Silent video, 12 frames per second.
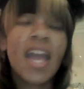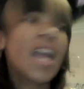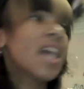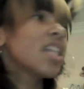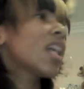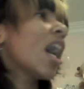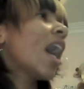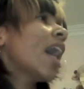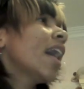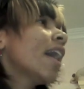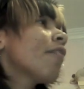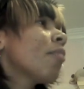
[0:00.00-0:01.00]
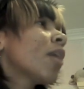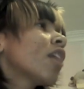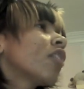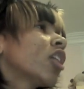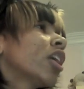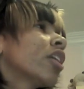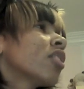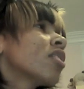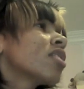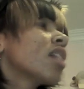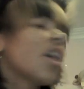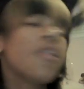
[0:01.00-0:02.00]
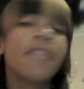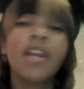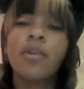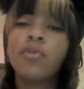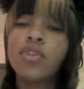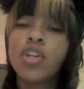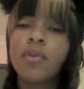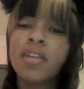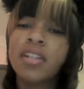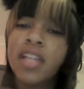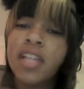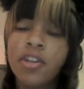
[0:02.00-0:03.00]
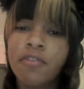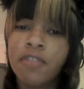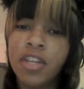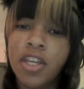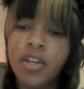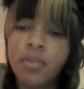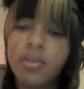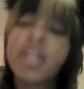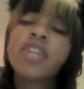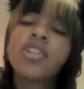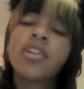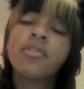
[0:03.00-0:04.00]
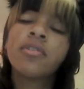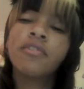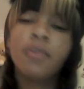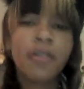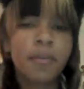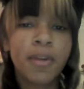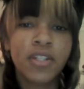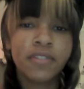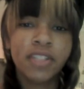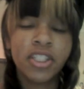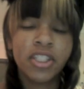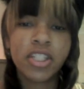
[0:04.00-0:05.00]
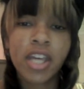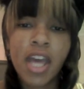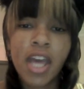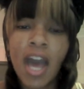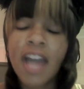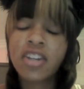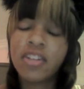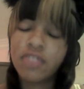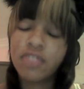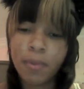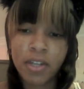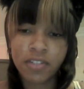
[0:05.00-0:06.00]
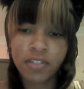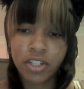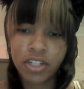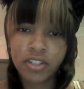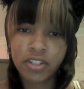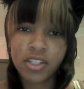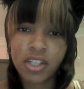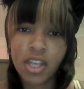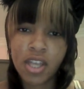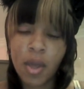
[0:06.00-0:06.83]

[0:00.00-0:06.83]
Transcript: And I have a pair of her ears that I will show in a later video when I show a few other pairs of ears. I actually have 2 pairs of her ears.